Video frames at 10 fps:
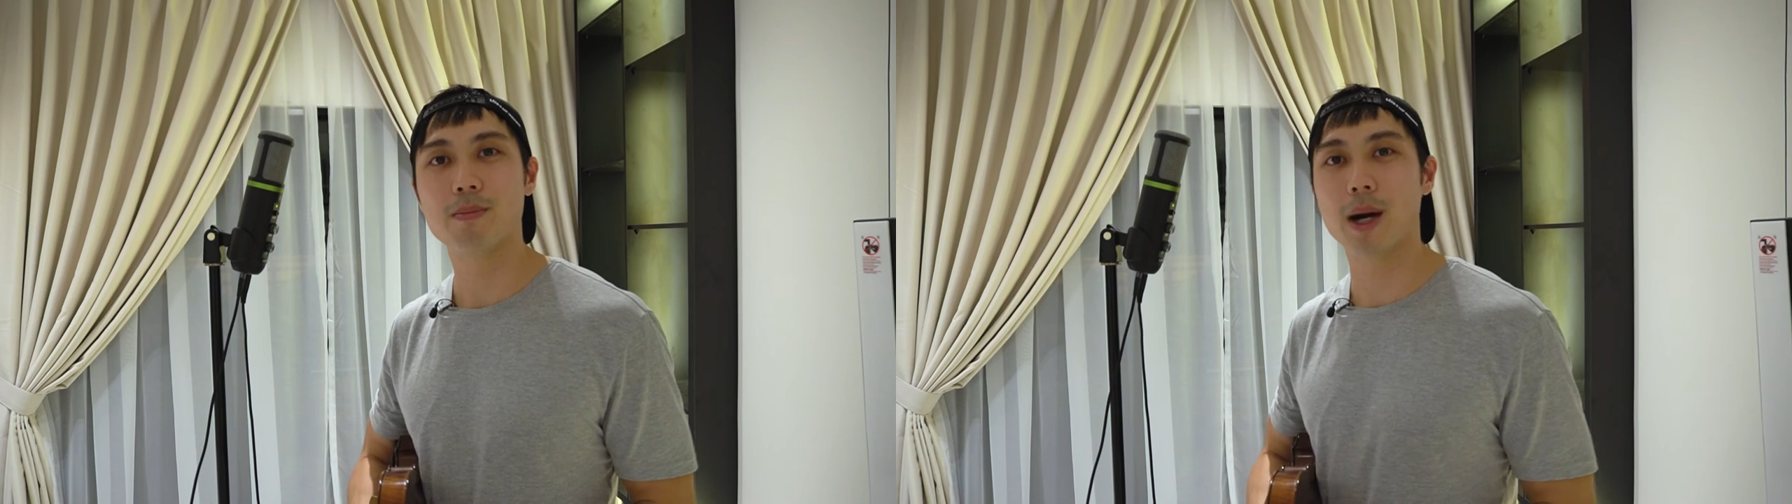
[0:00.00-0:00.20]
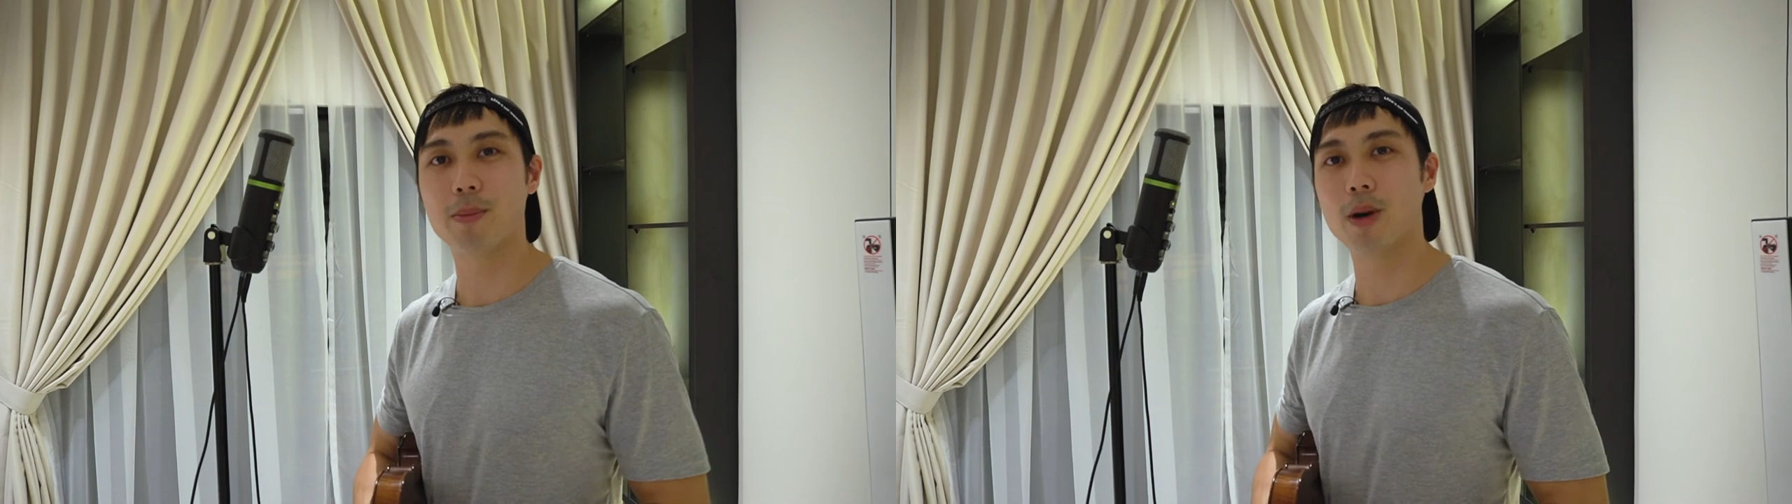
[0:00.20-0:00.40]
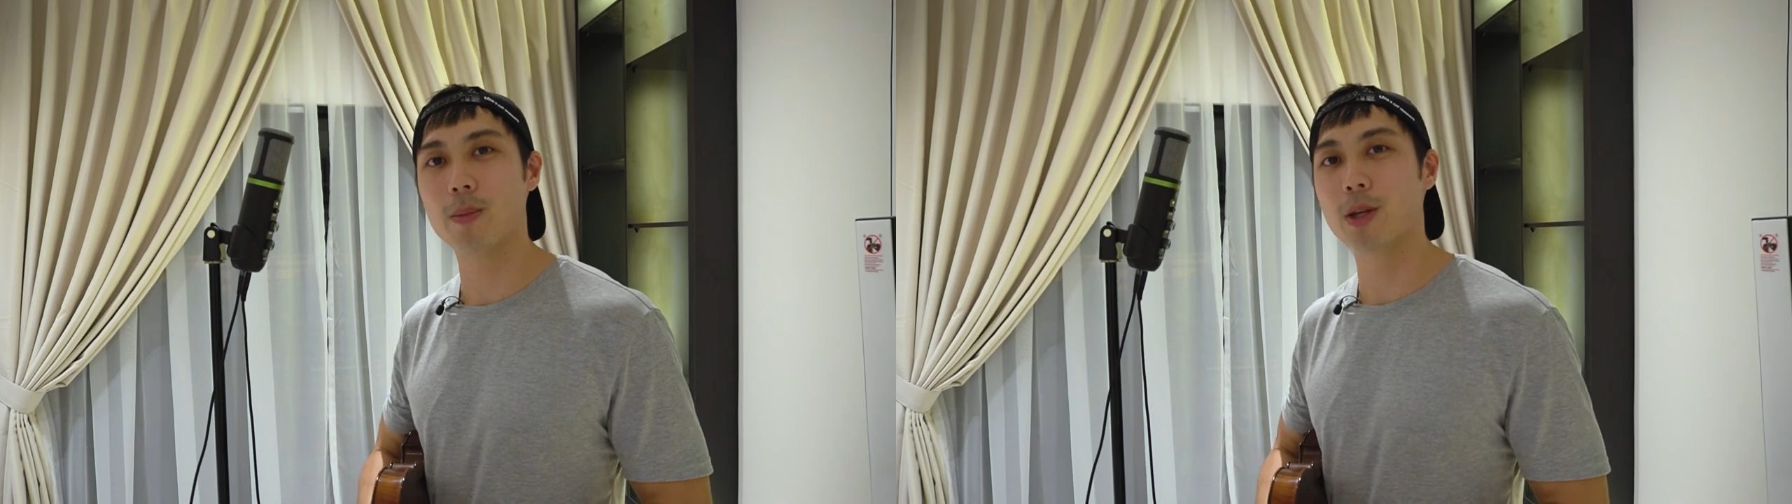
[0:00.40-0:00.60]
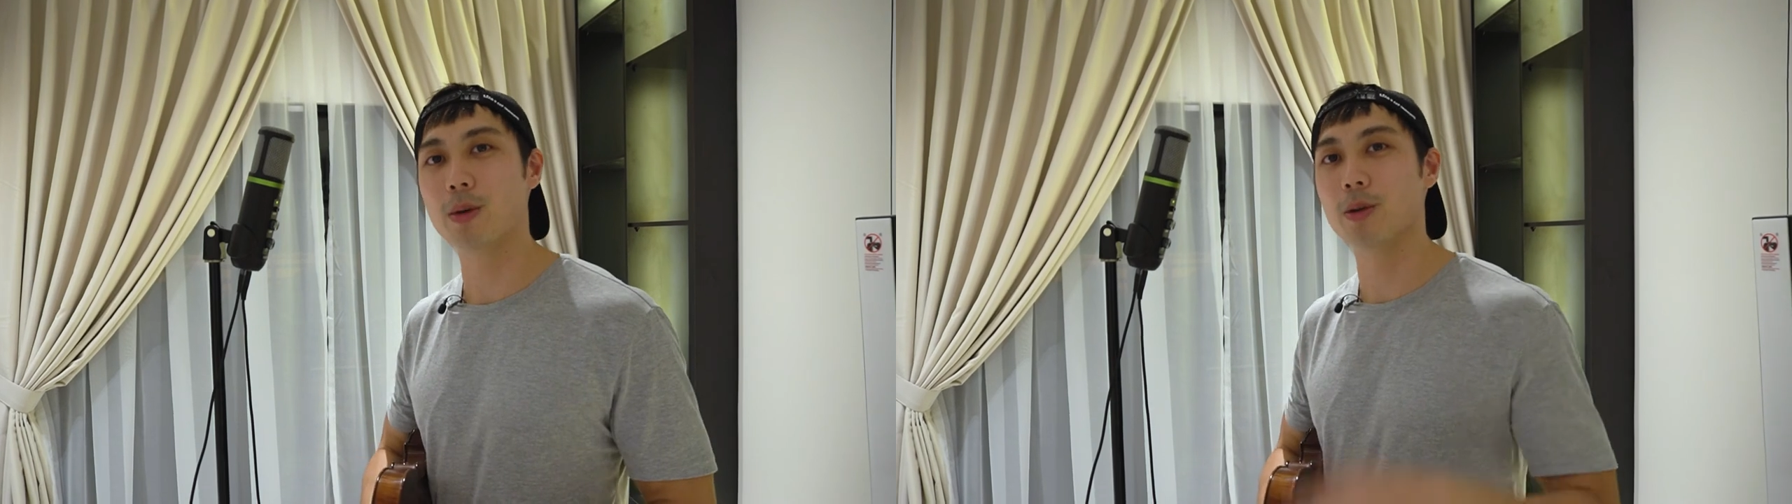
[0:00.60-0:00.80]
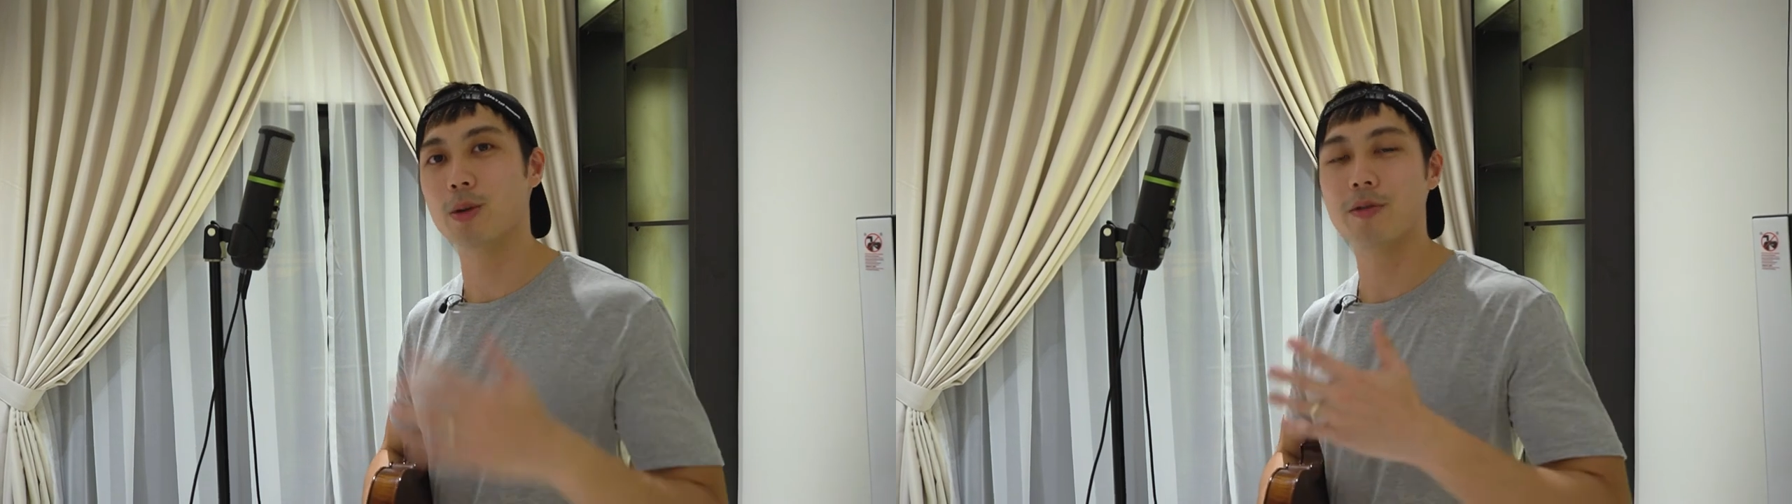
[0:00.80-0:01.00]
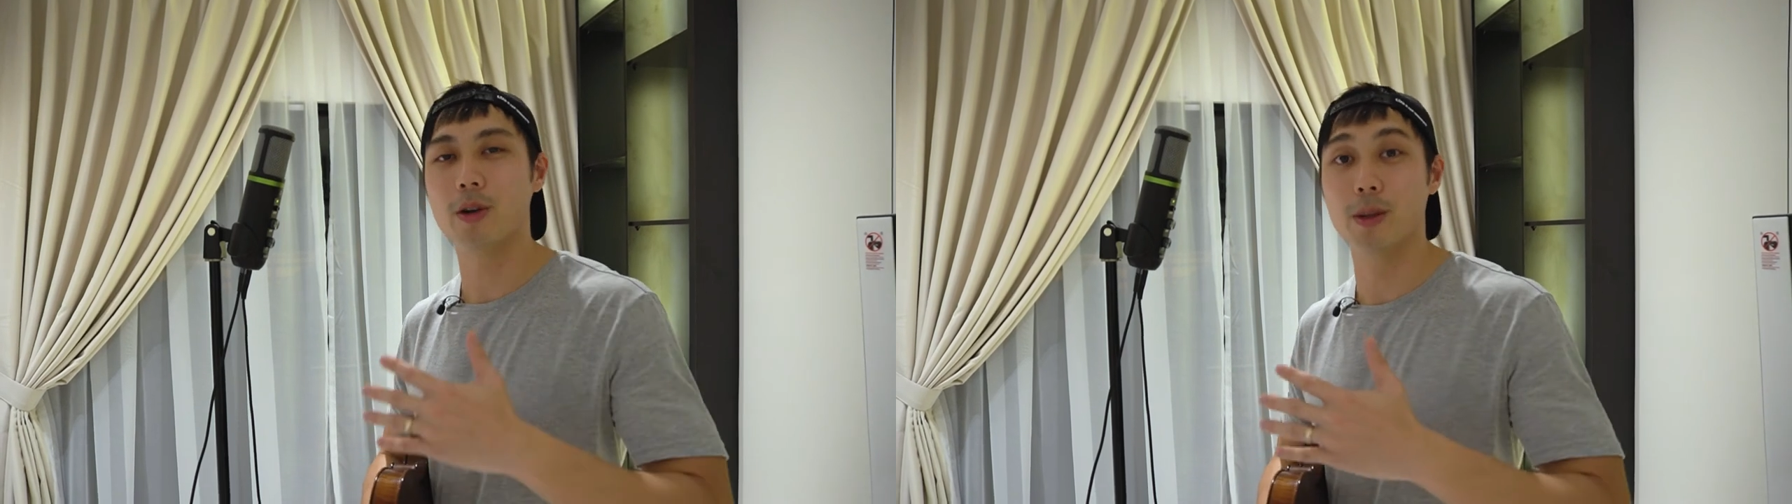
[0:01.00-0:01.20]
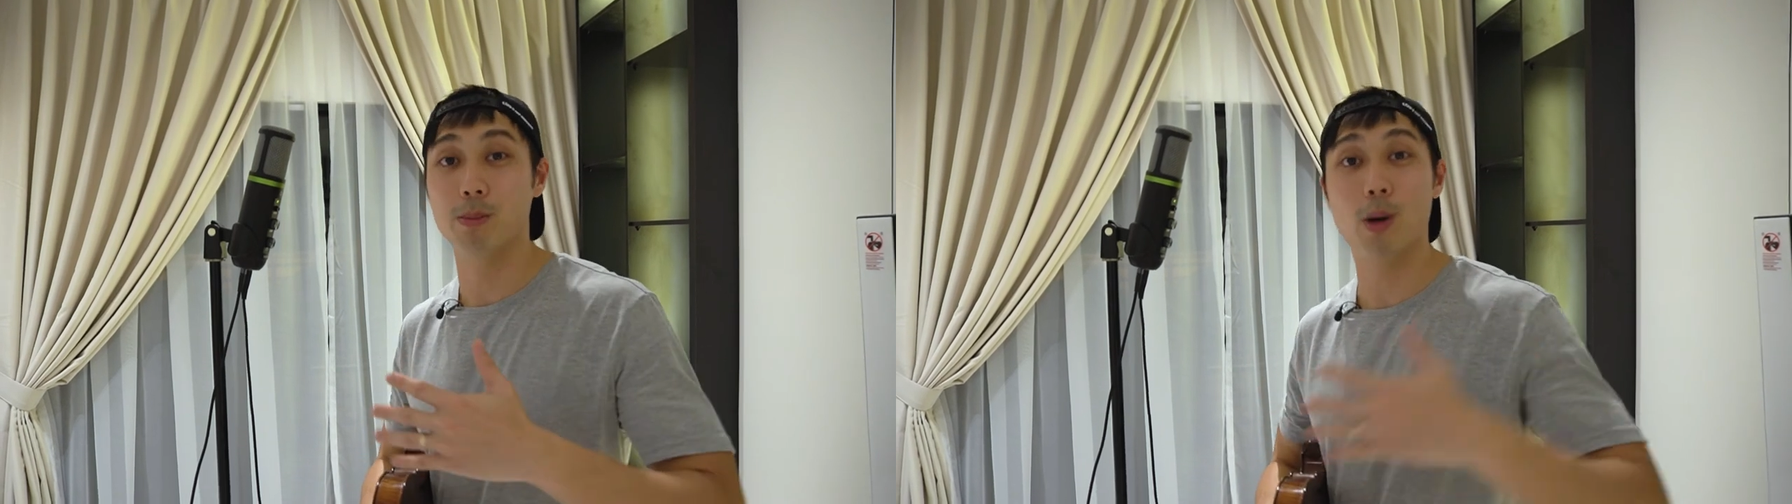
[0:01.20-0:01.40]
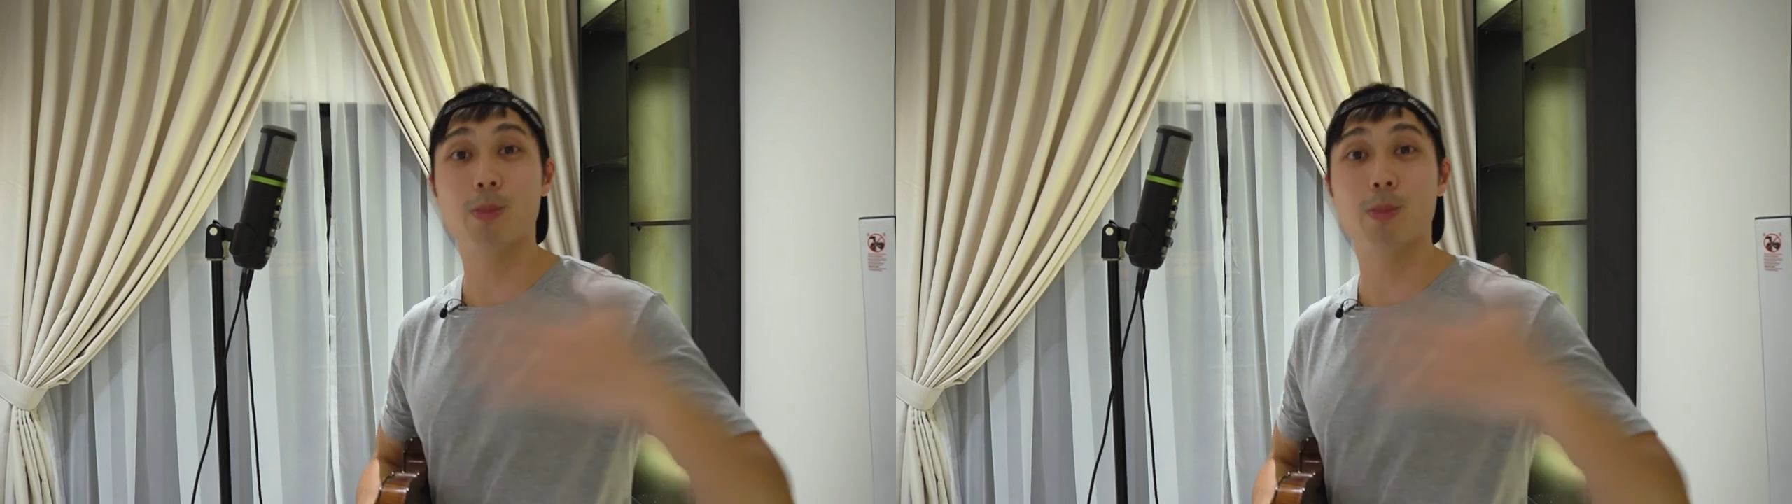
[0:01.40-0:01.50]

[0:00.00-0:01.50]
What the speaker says: but probably you want to go for the more